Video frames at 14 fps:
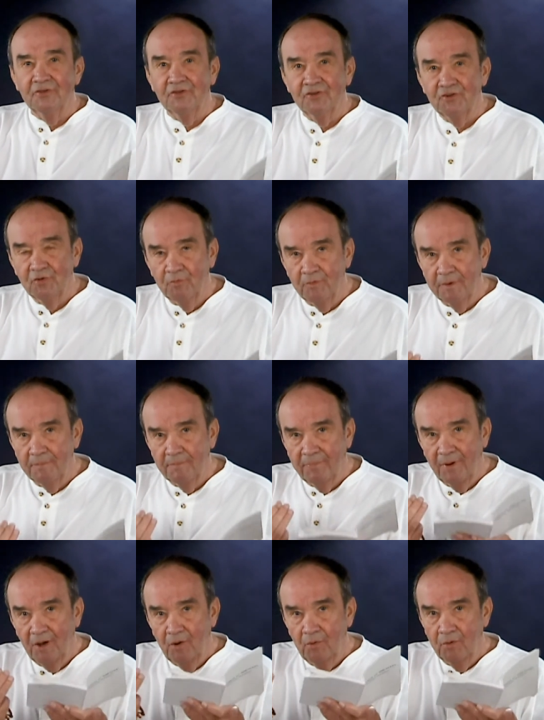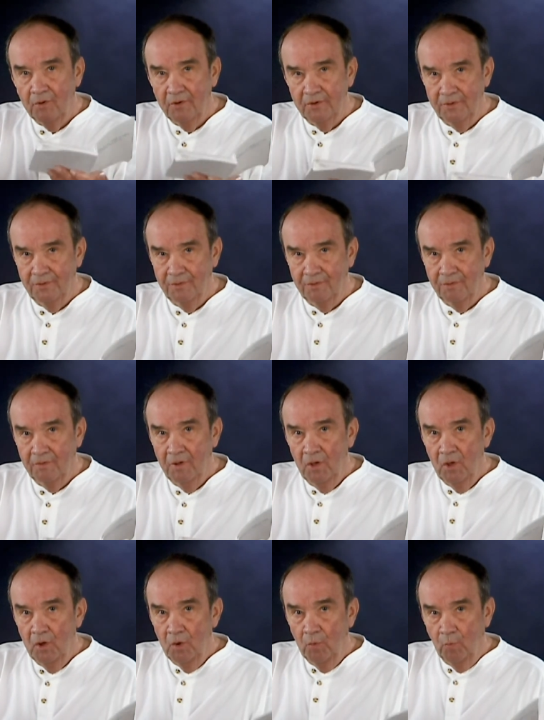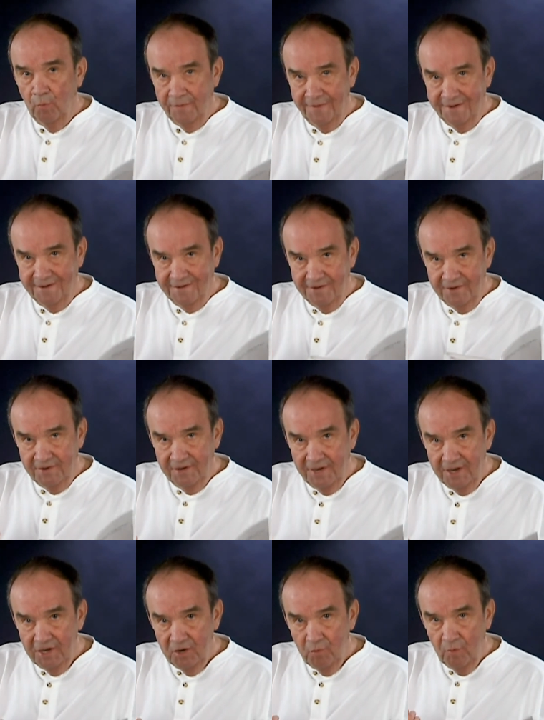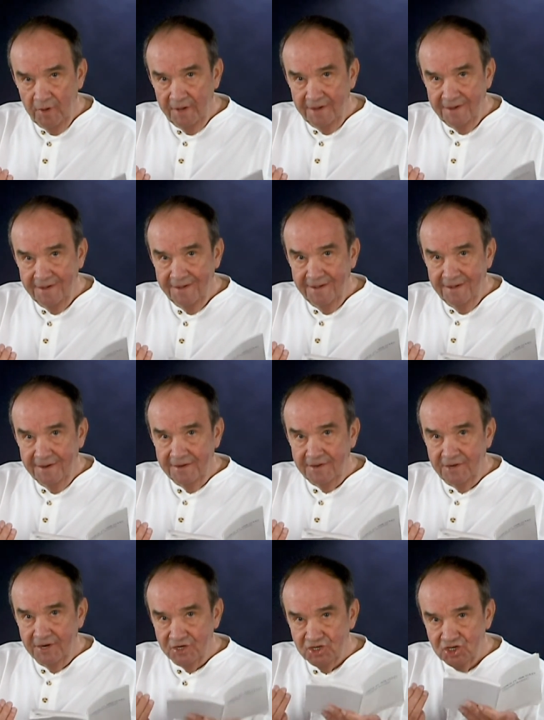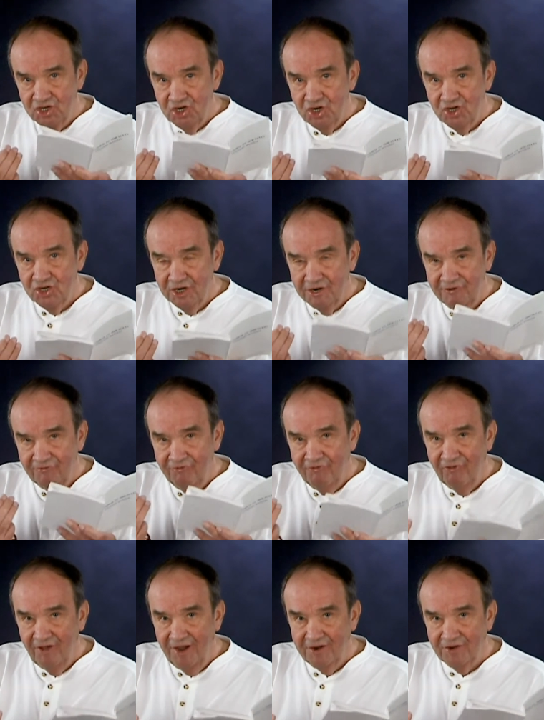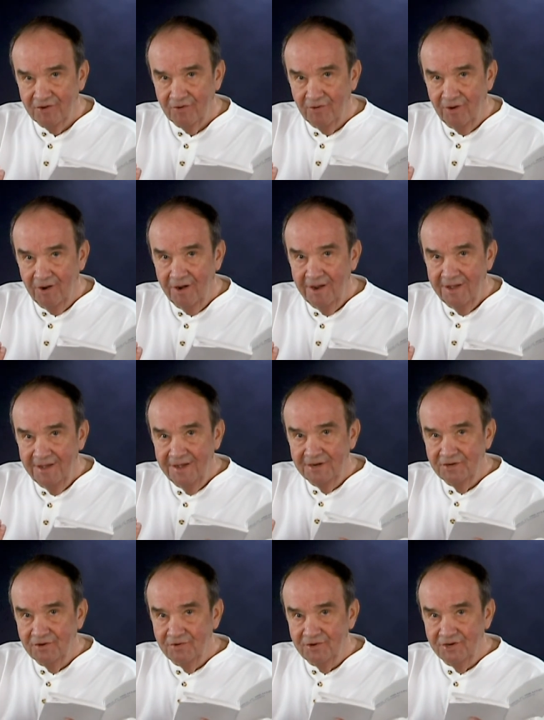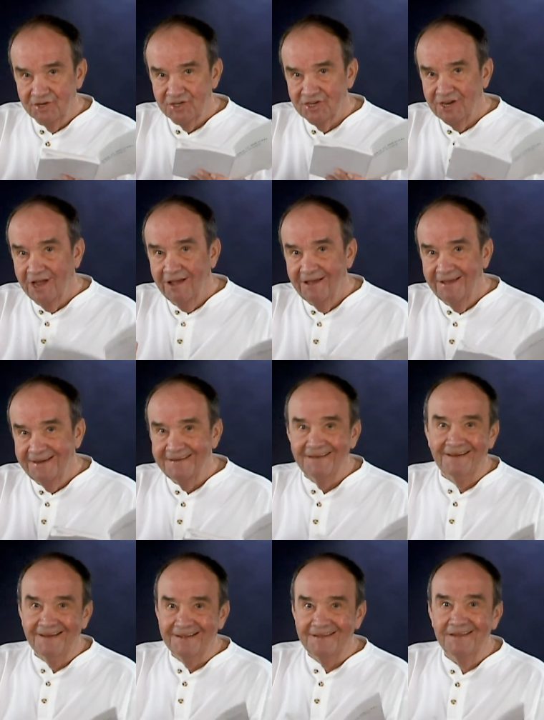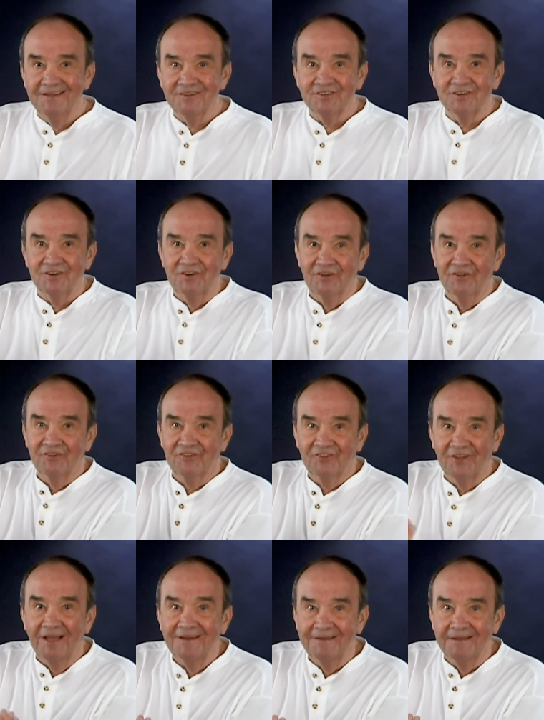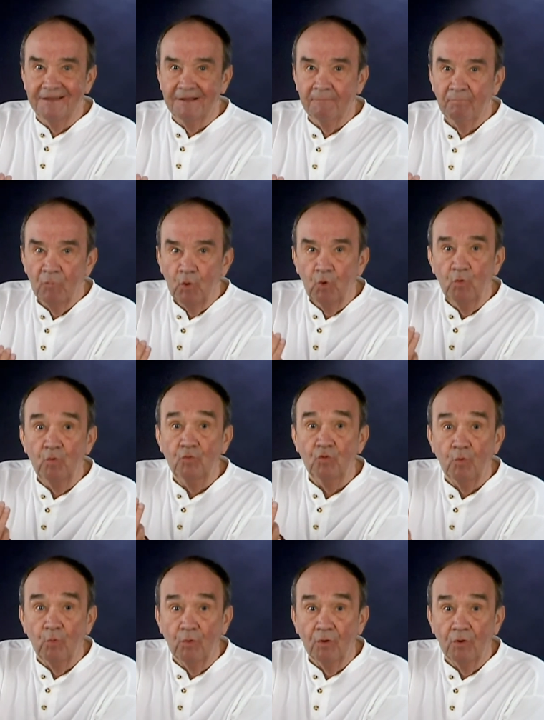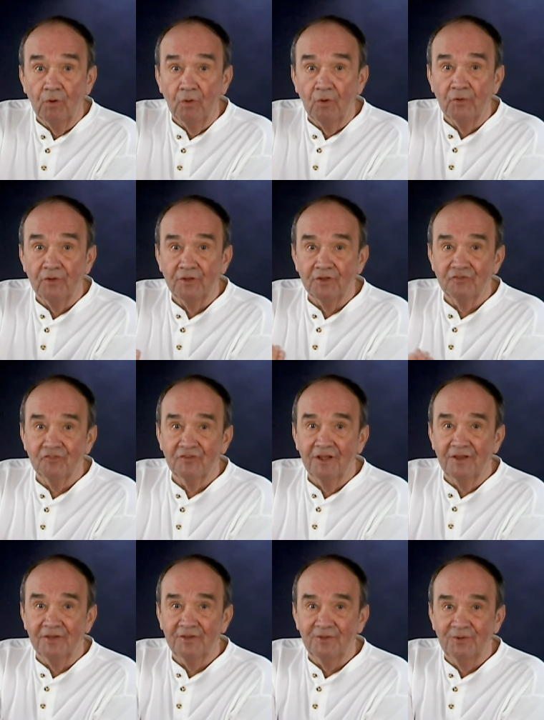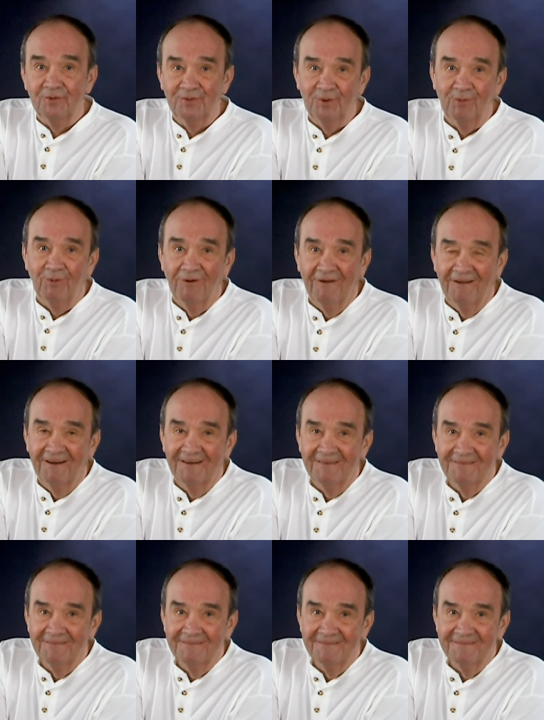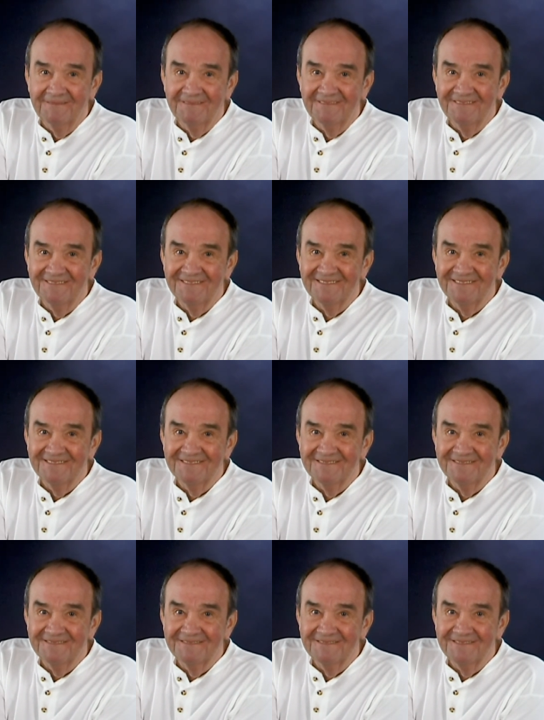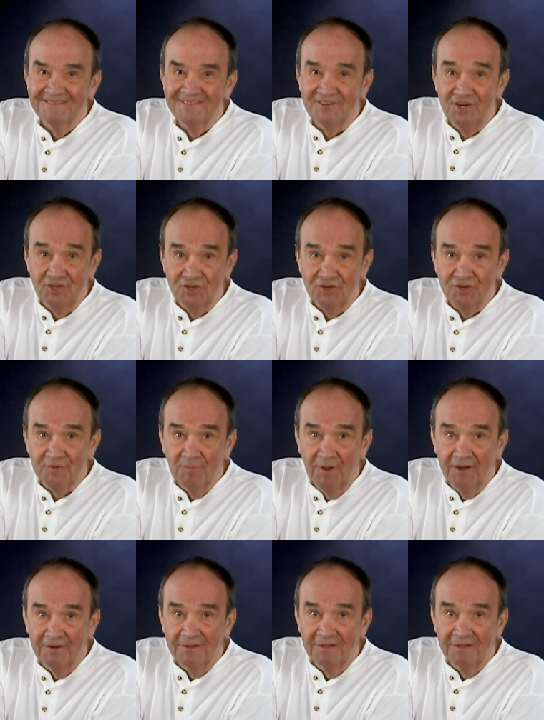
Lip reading: is to empower you with a continuing decision factor to decide against deciding who the world is telling you you are. Teacher's Manual.